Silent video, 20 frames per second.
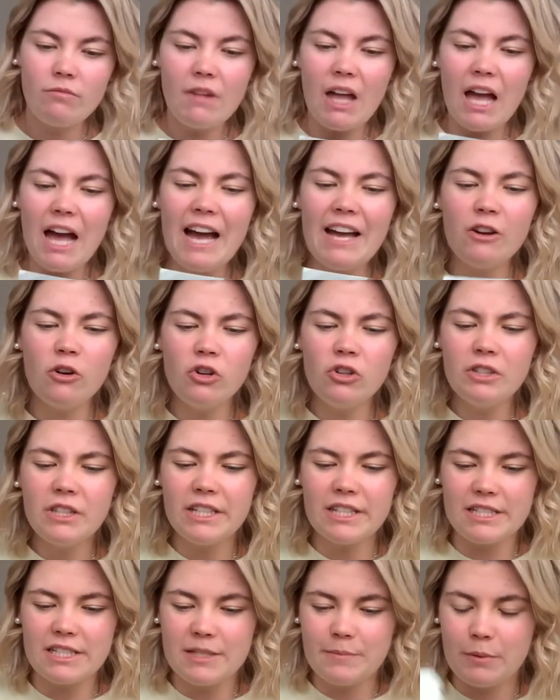I got
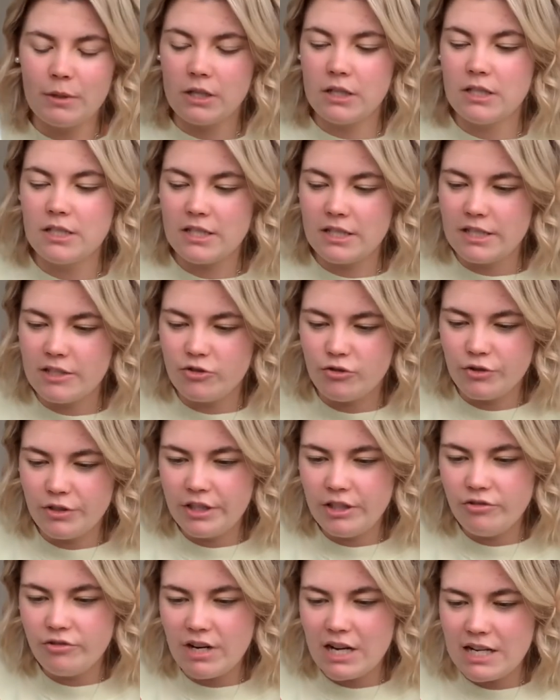this because it's really
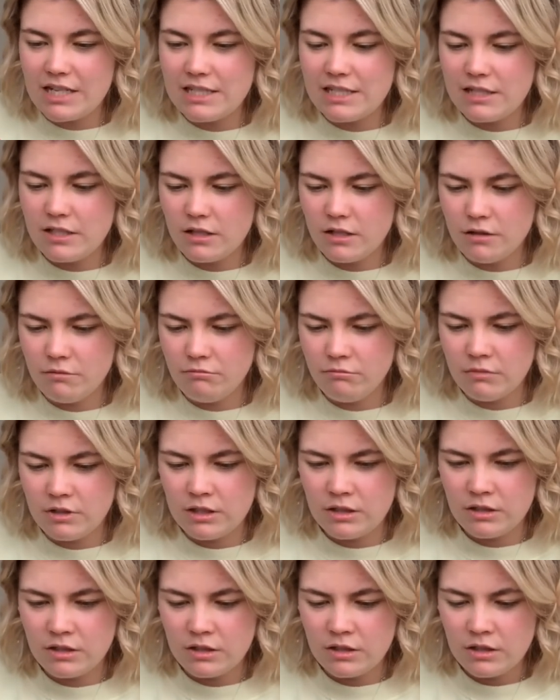random.
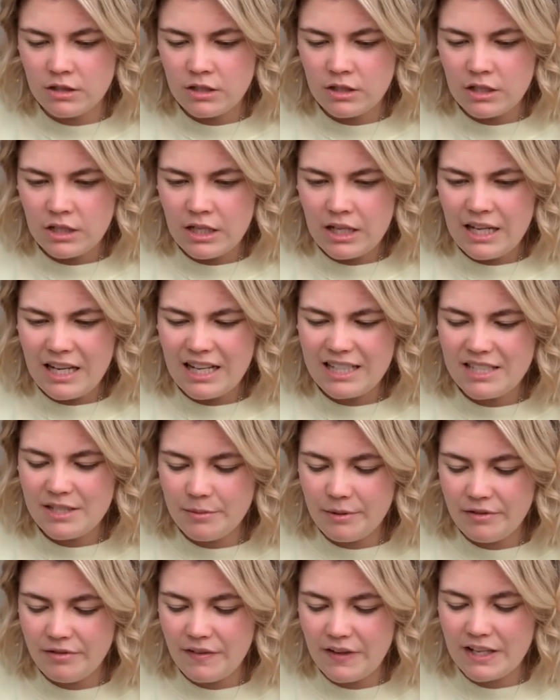To be
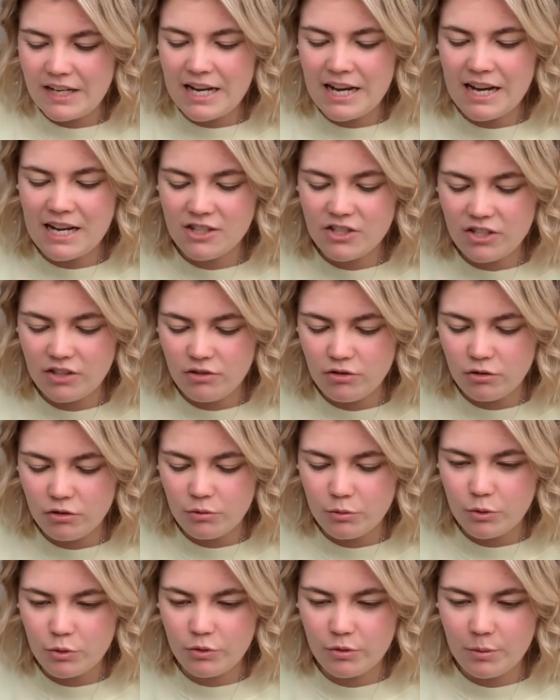fair, I actually thought we were
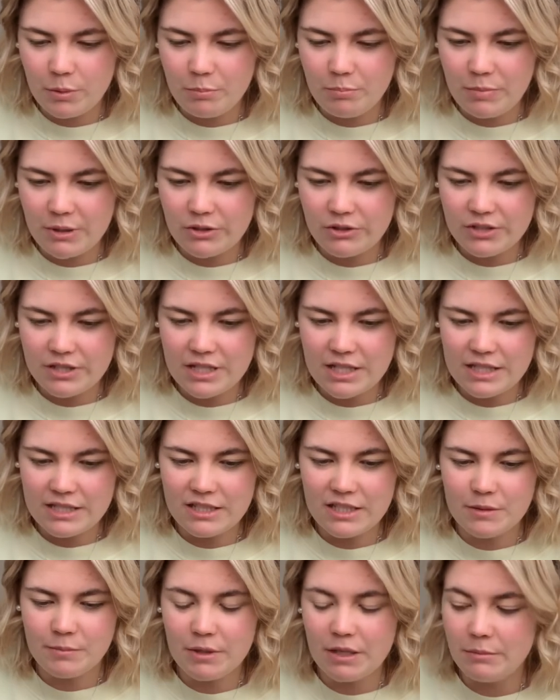going bigger sizes,
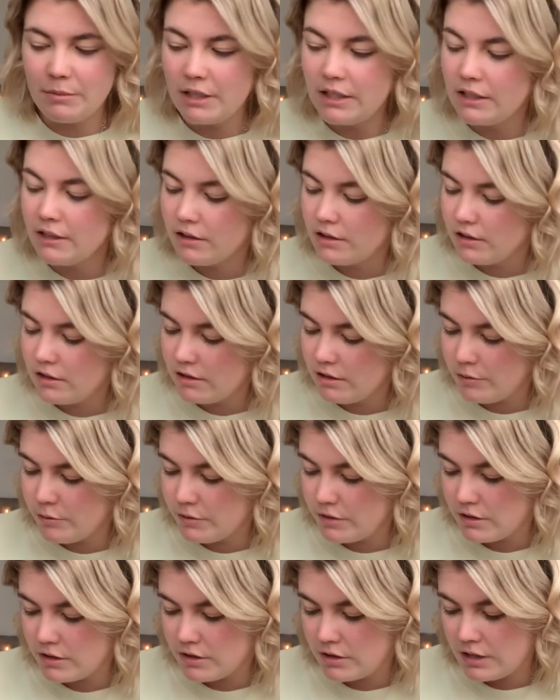but I mean, it
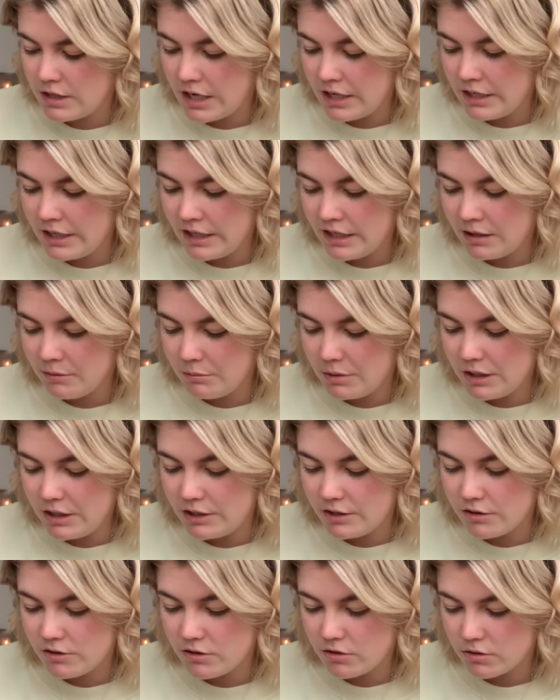was 99p,
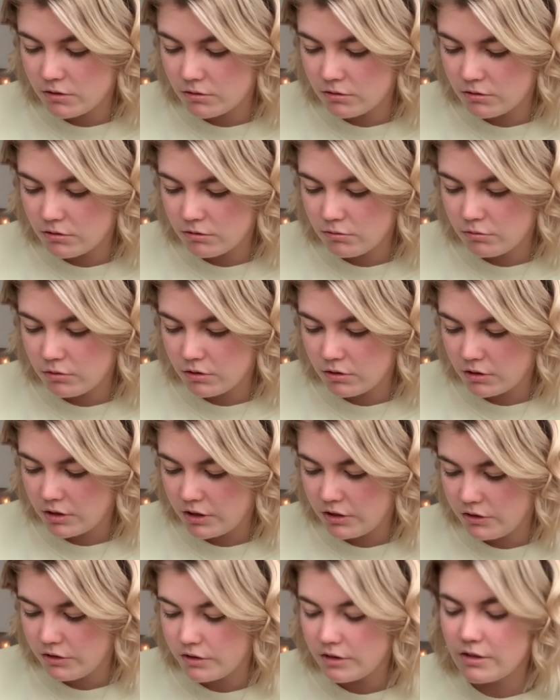so what can
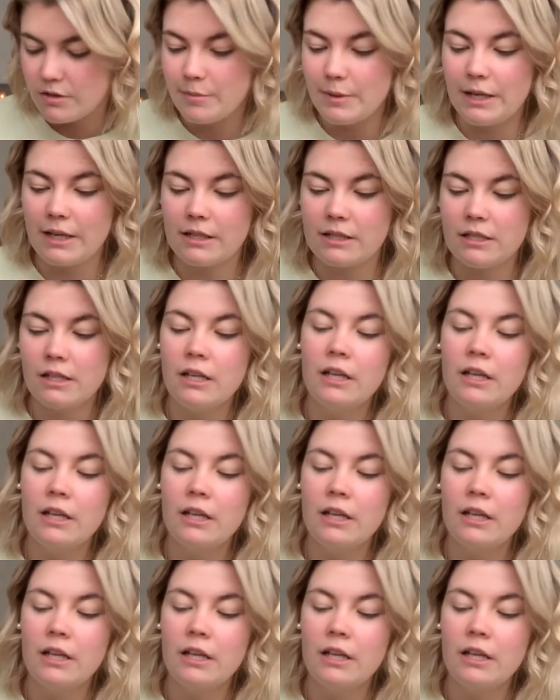you expect?